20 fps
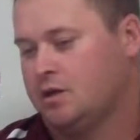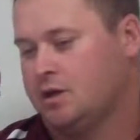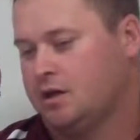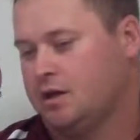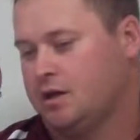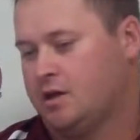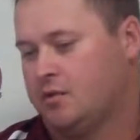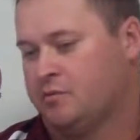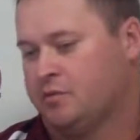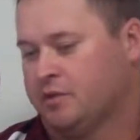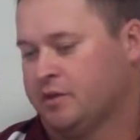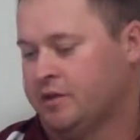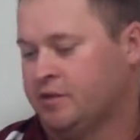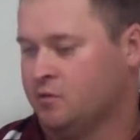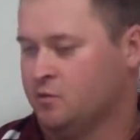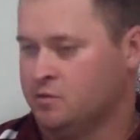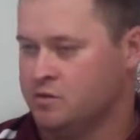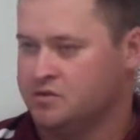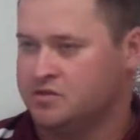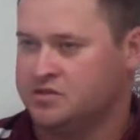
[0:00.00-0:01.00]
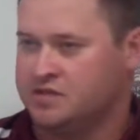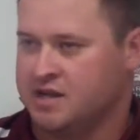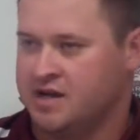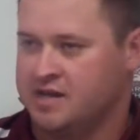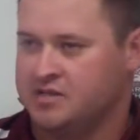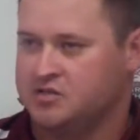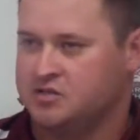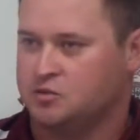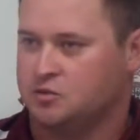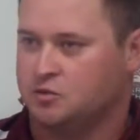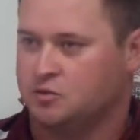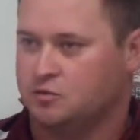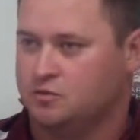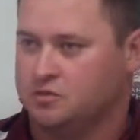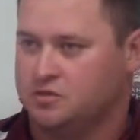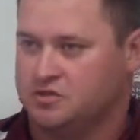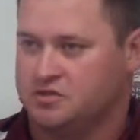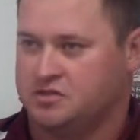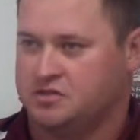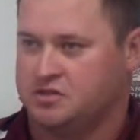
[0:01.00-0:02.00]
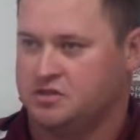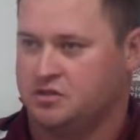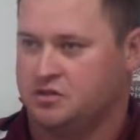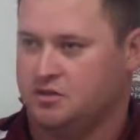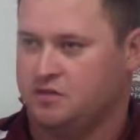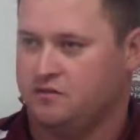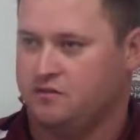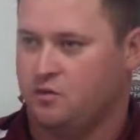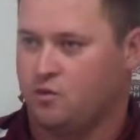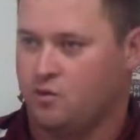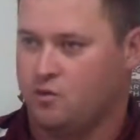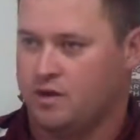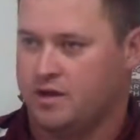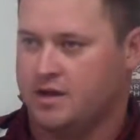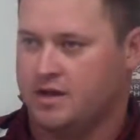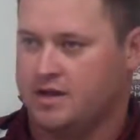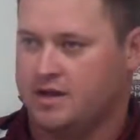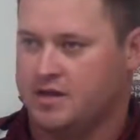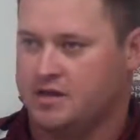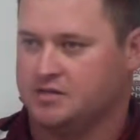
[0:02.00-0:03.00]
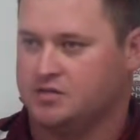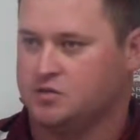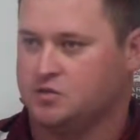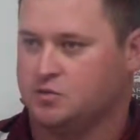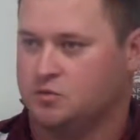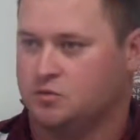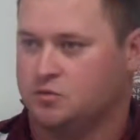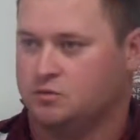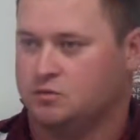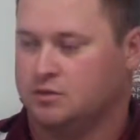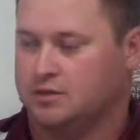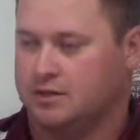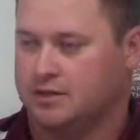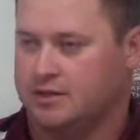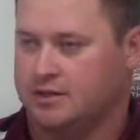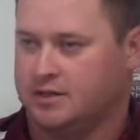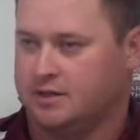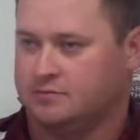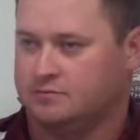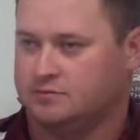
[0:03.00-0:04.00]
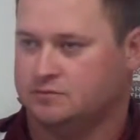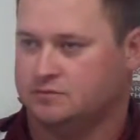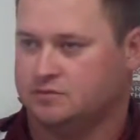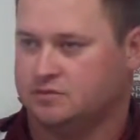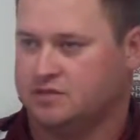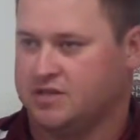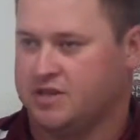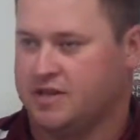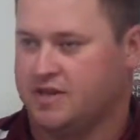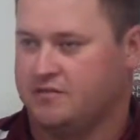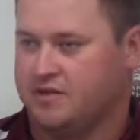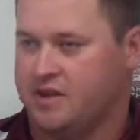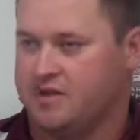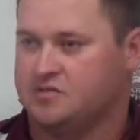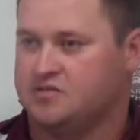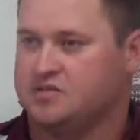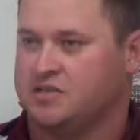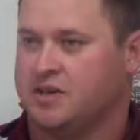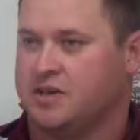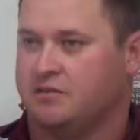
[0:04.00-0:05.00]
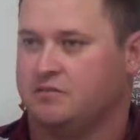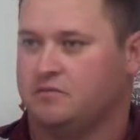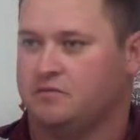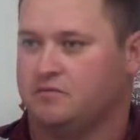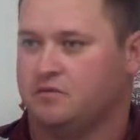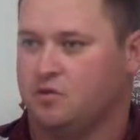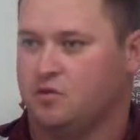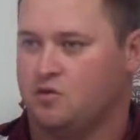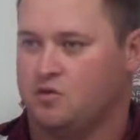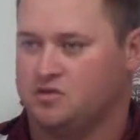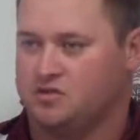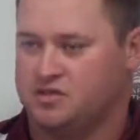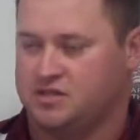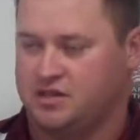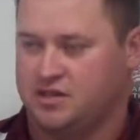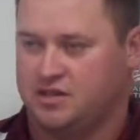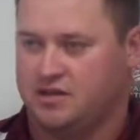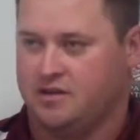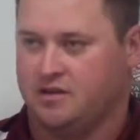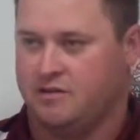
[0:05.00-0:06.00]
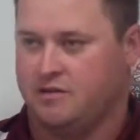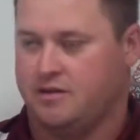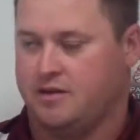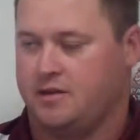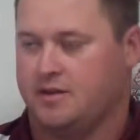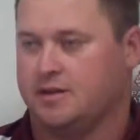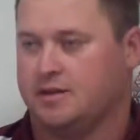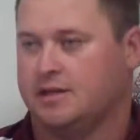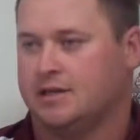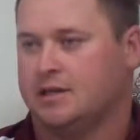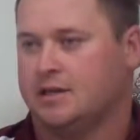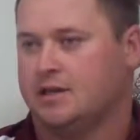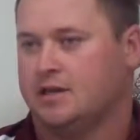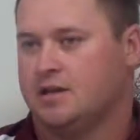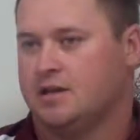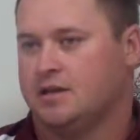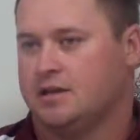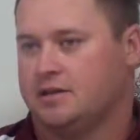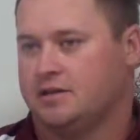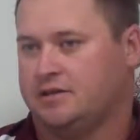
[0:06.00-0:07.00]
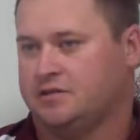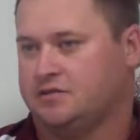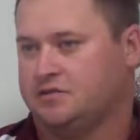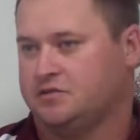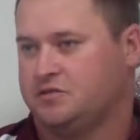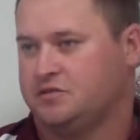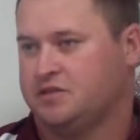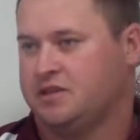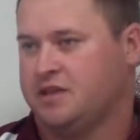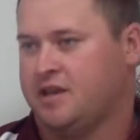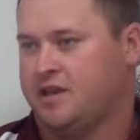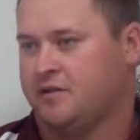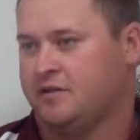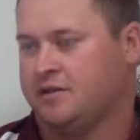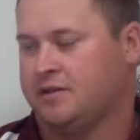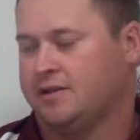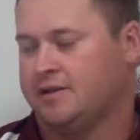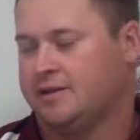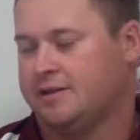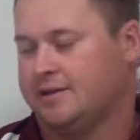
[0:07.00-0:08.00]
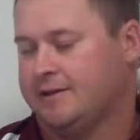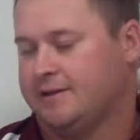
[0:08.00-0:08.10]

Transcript: I played at Wilson High School, which is a 4A high school, kind of outside of the Florence city area into the county.